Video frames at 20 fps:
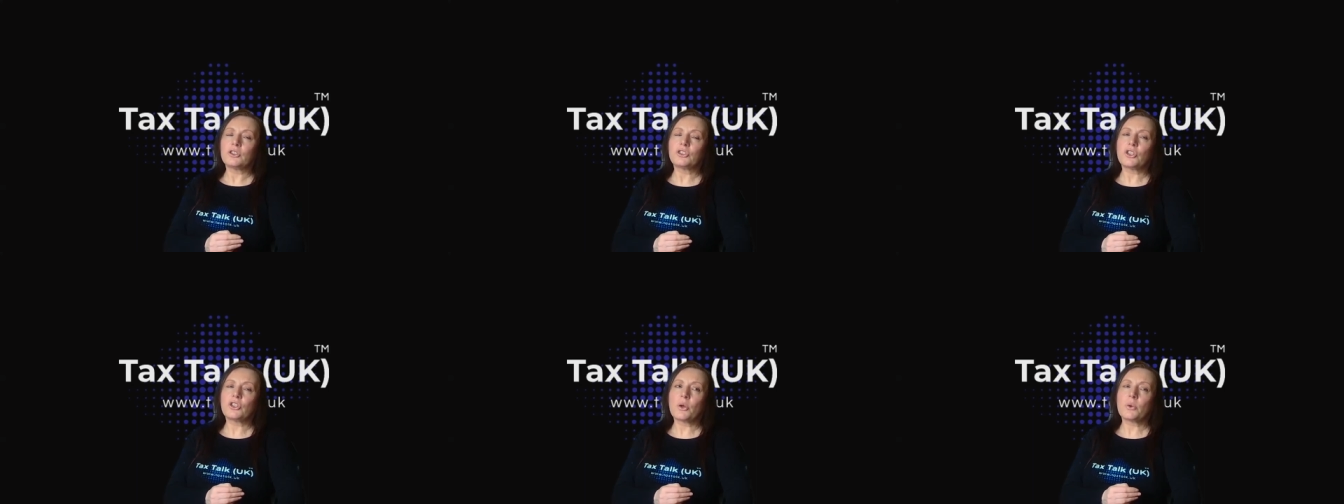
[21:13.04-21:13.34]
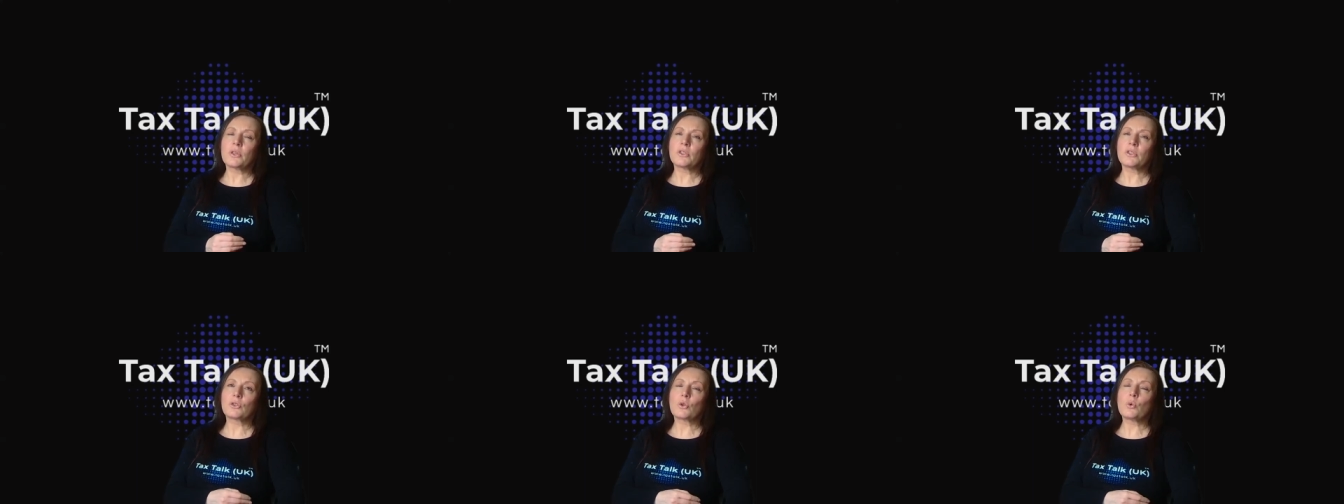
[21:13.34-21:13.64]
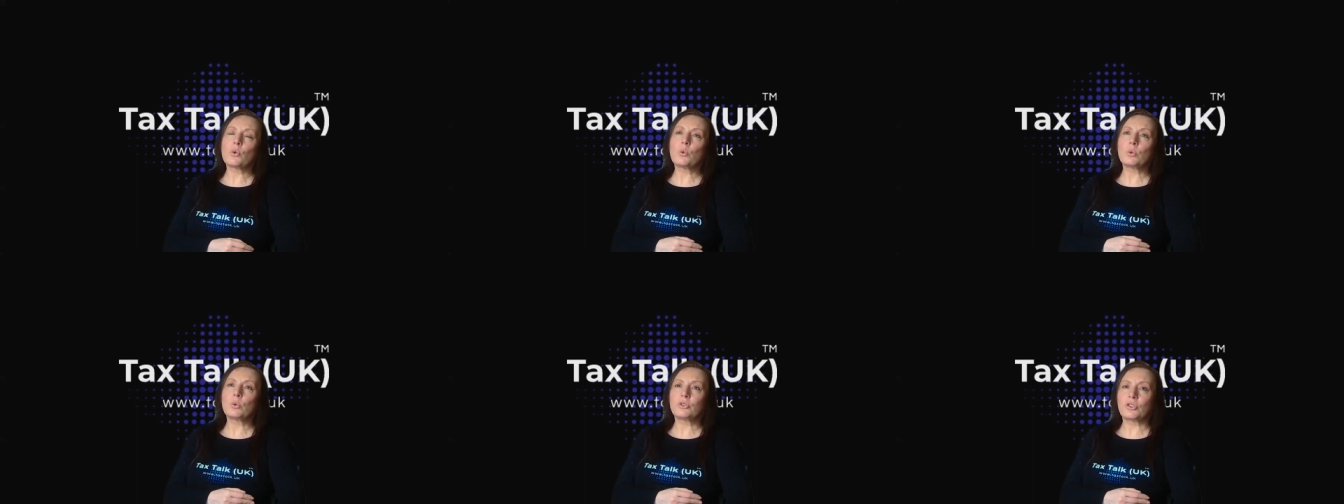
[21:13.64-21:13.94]
So there's
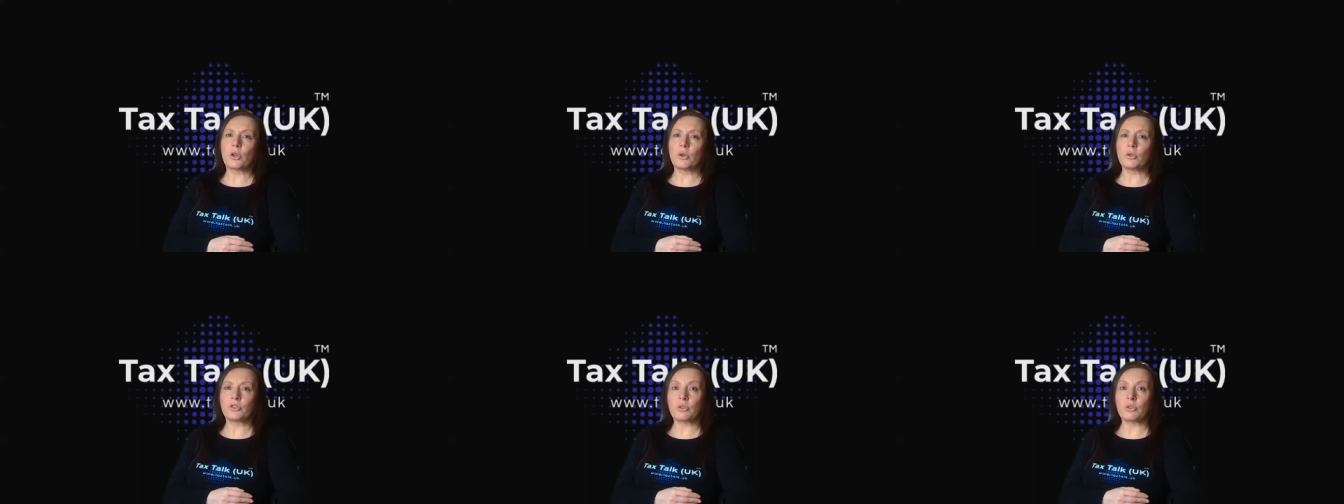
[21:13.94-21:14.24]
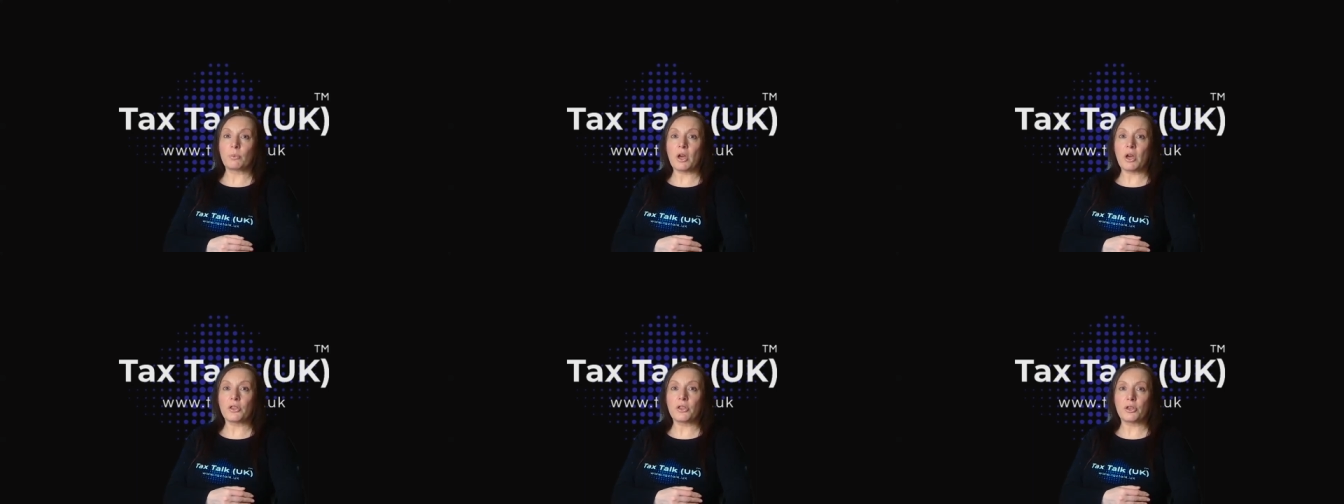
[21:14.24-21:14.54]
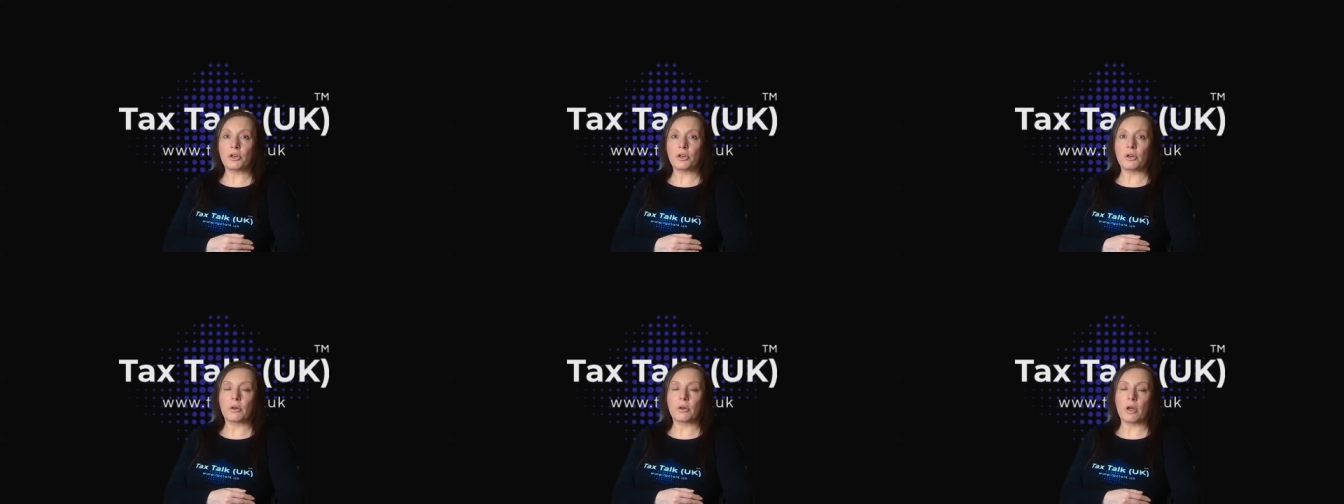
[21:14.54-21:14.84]
also some
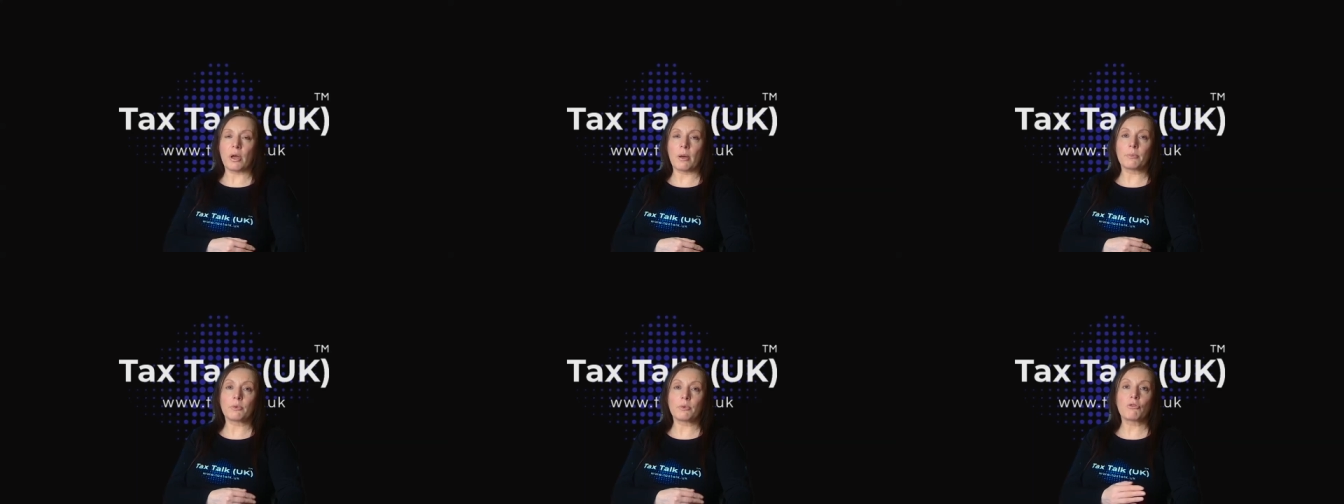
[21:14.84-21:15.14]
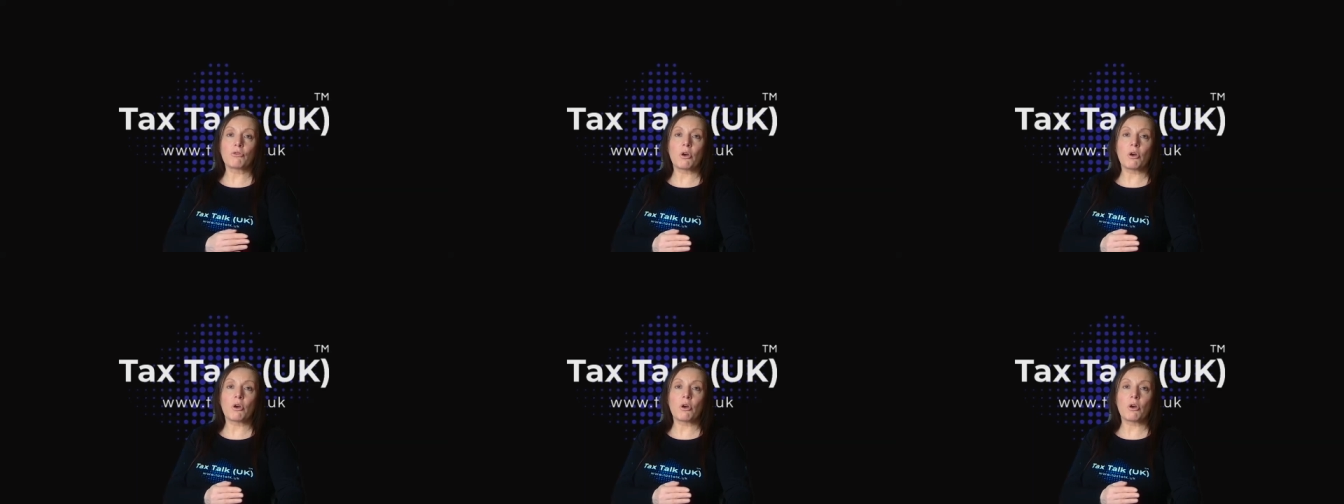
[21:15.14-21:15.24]
other um,